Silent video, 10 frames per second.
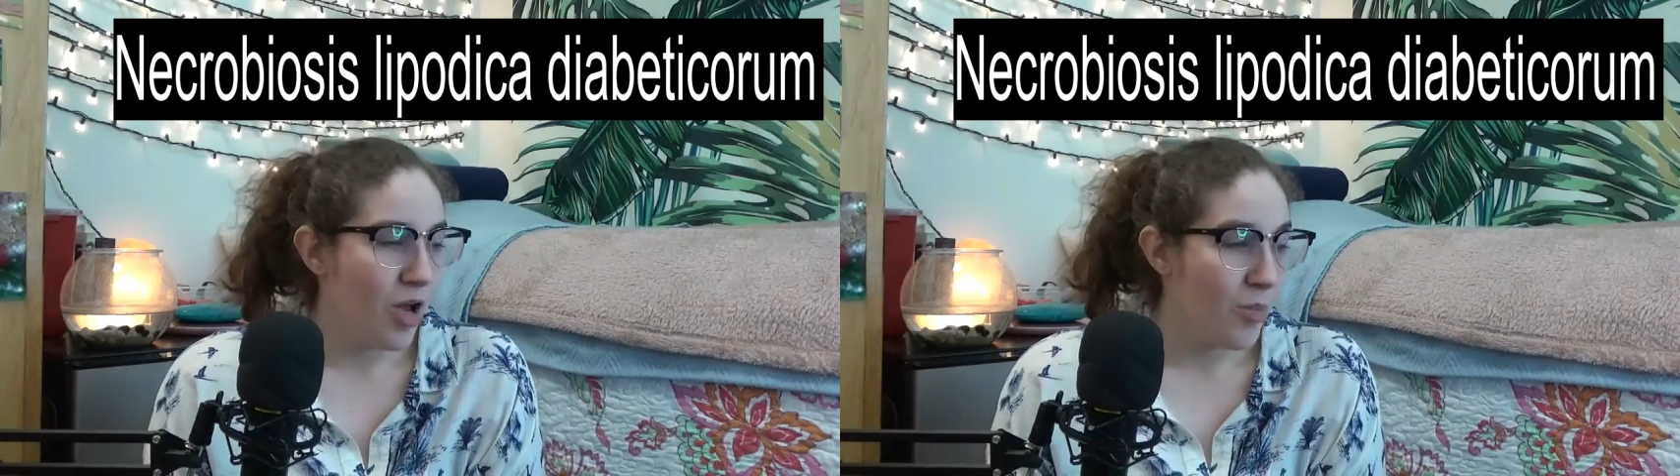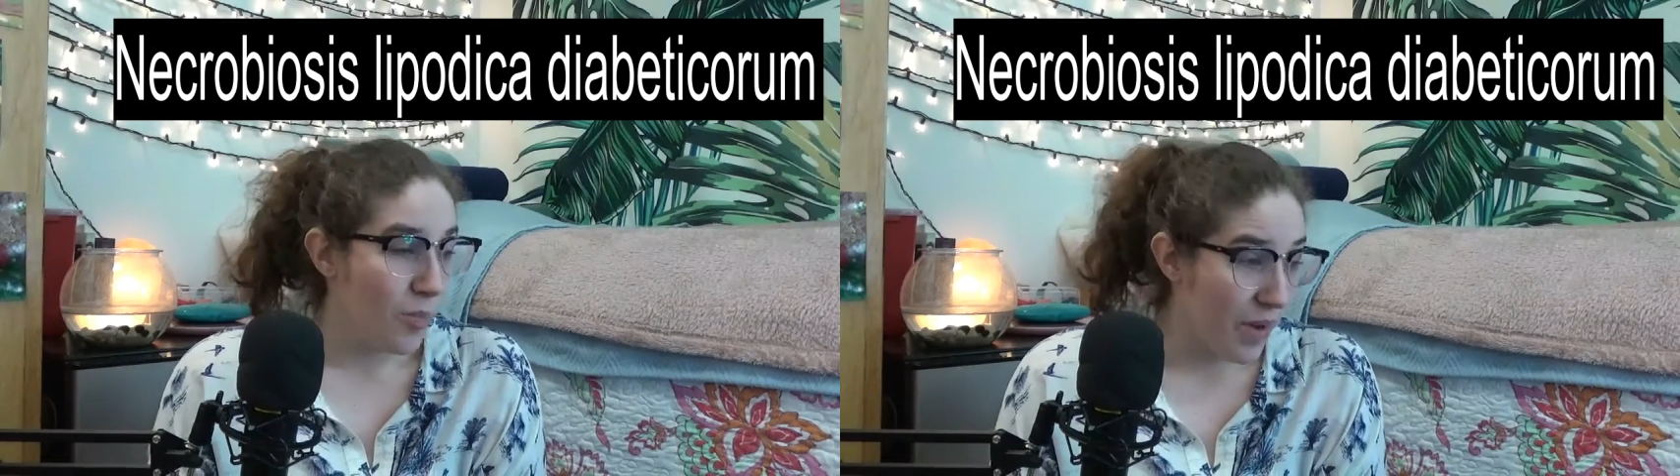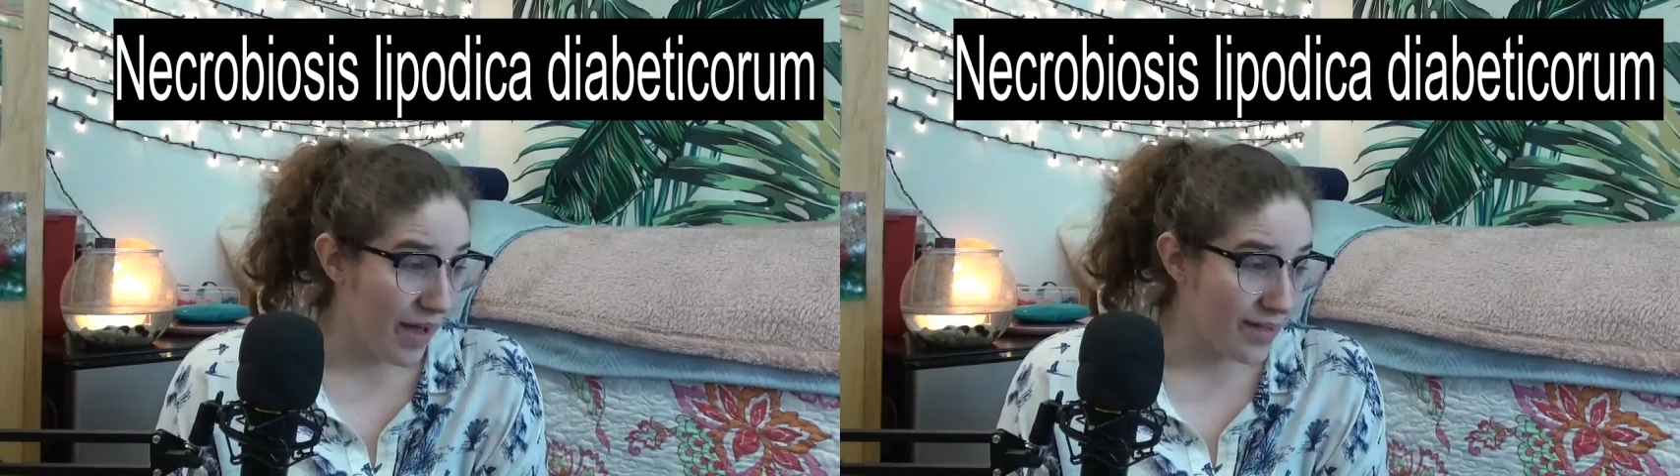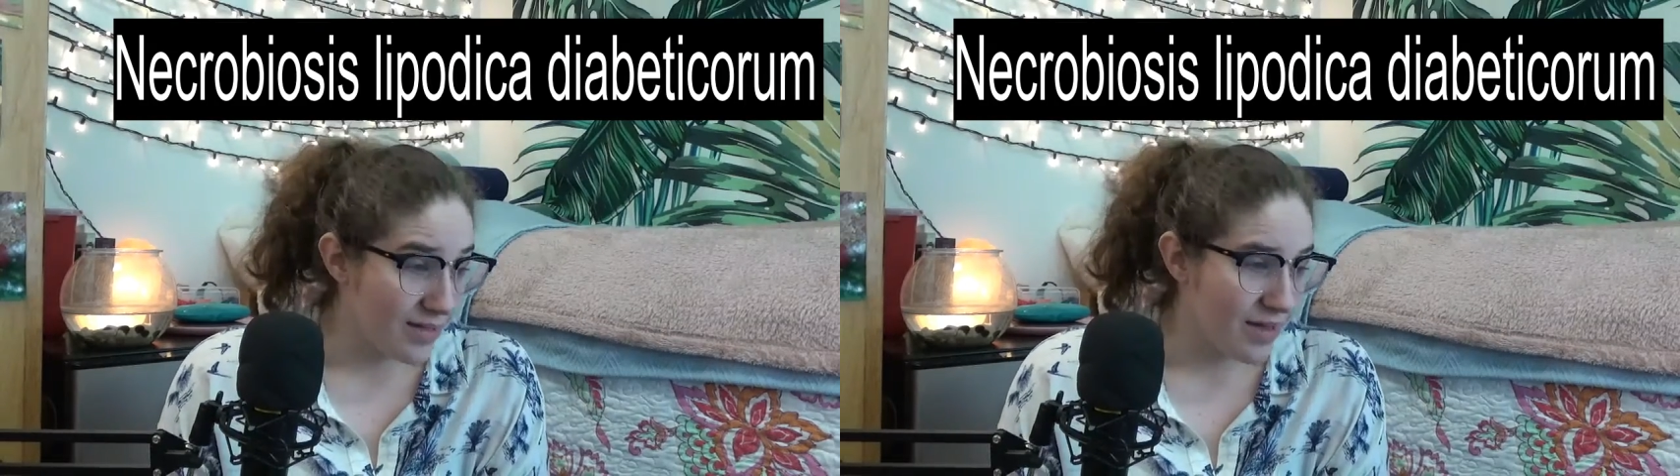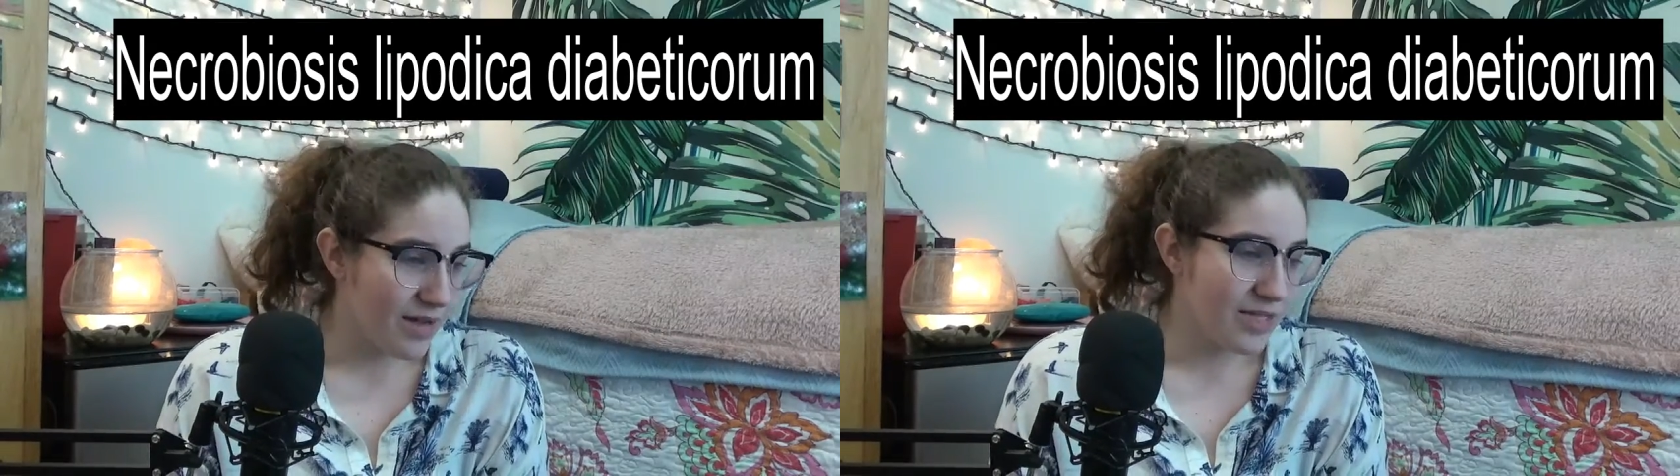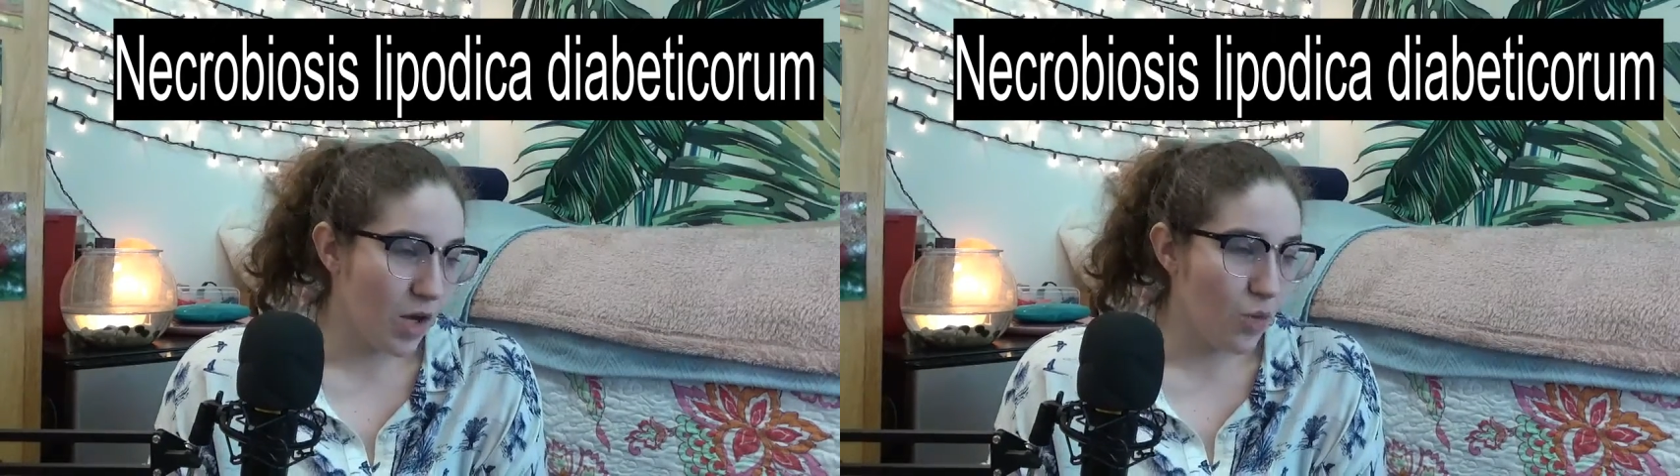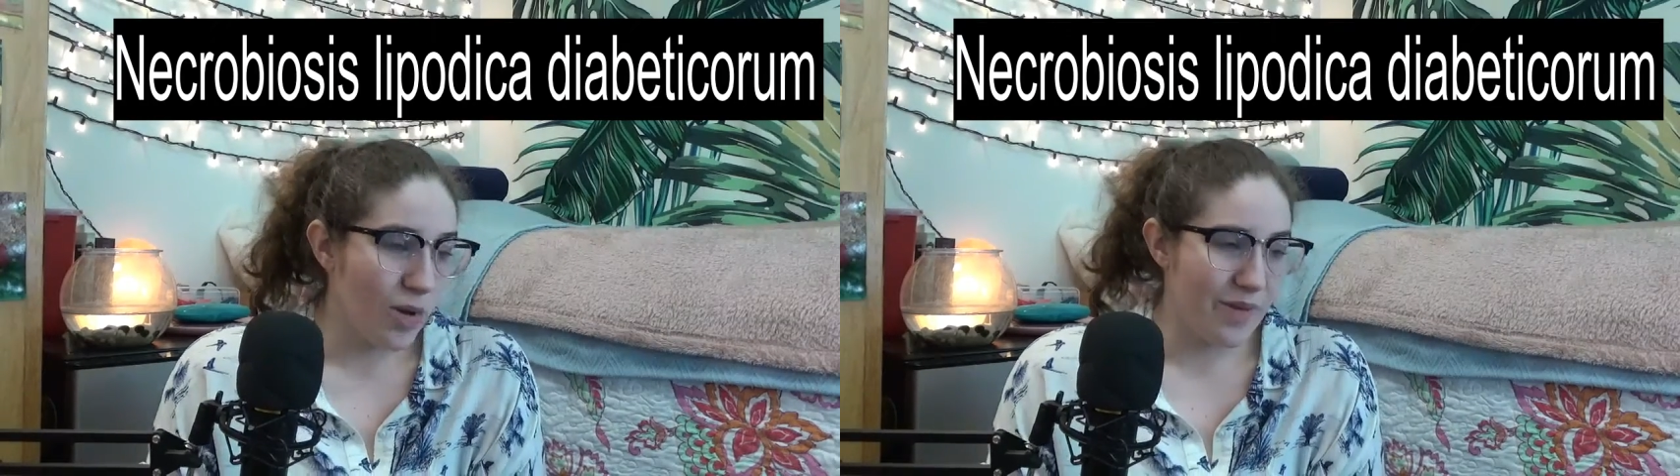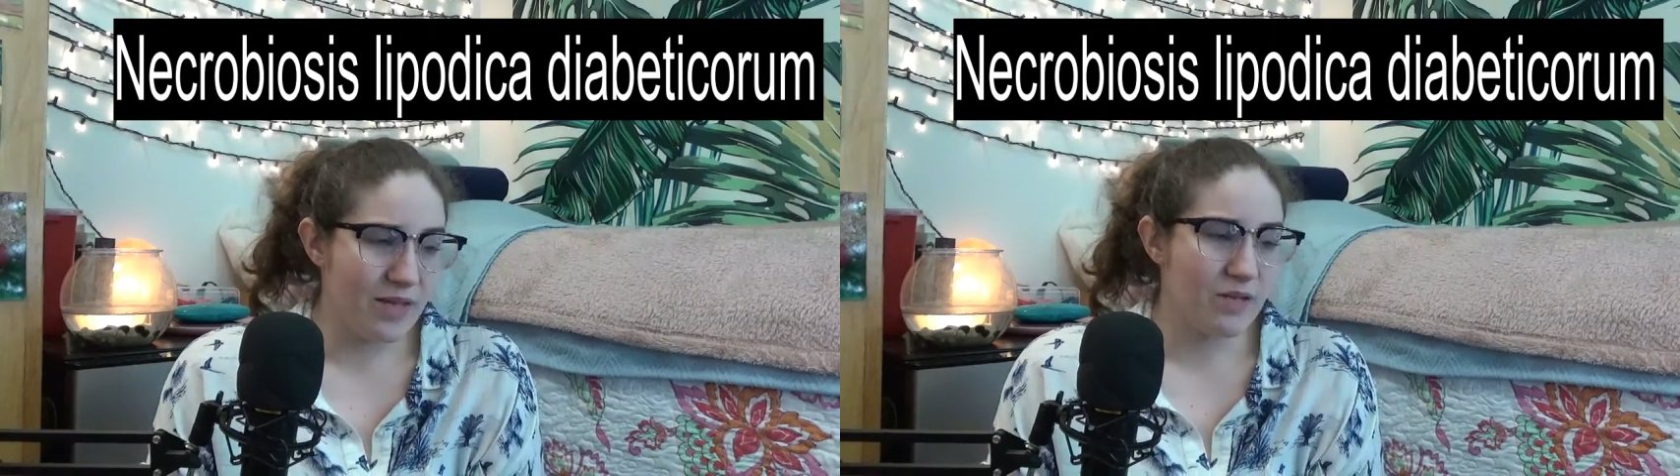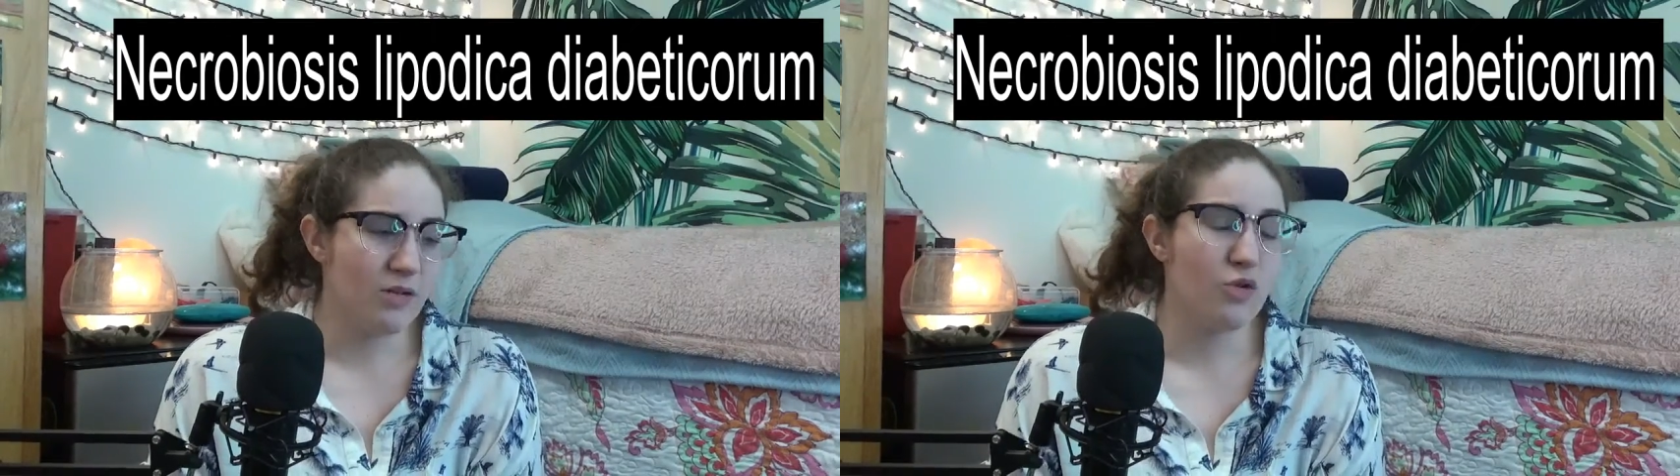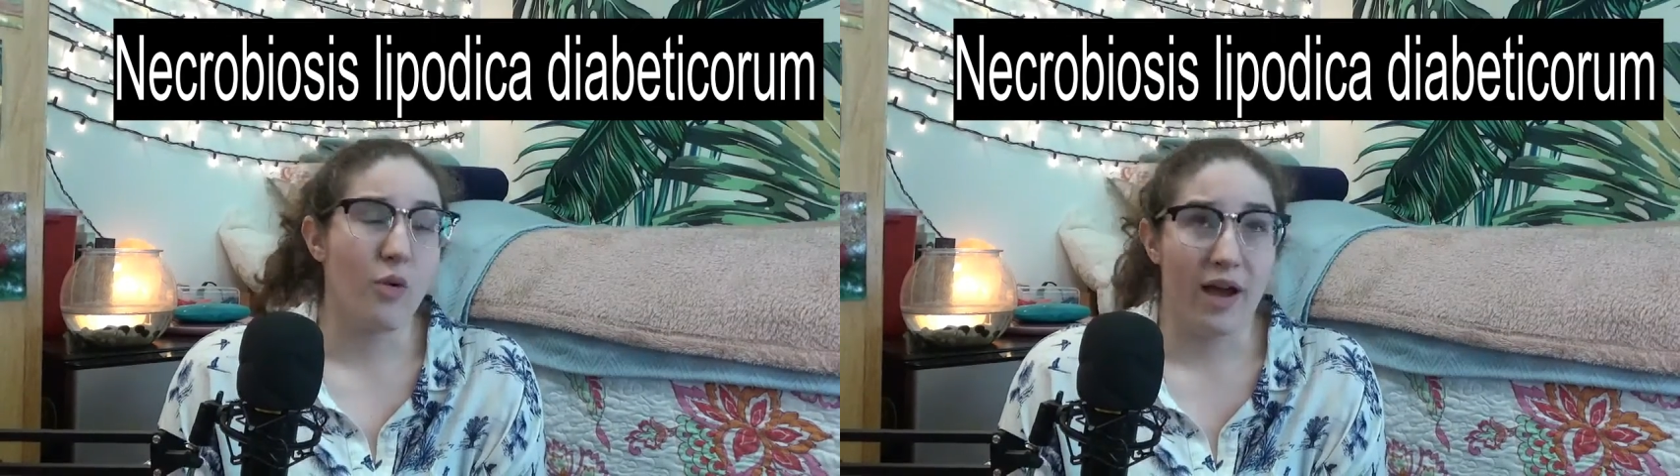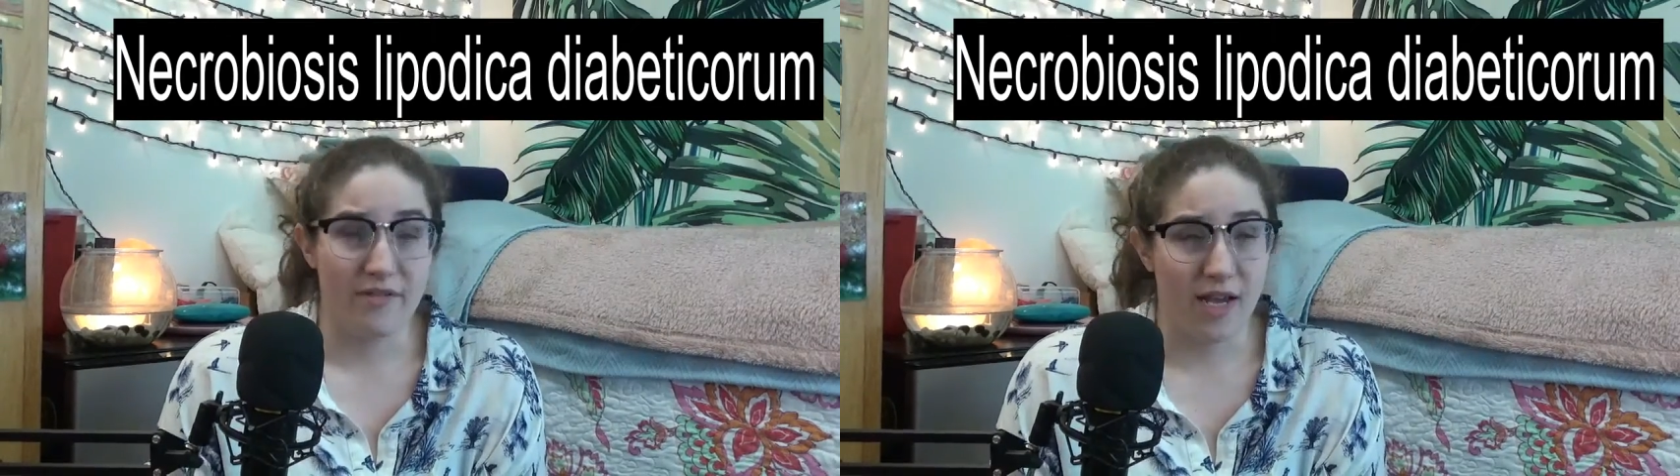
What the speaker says: but adult women who have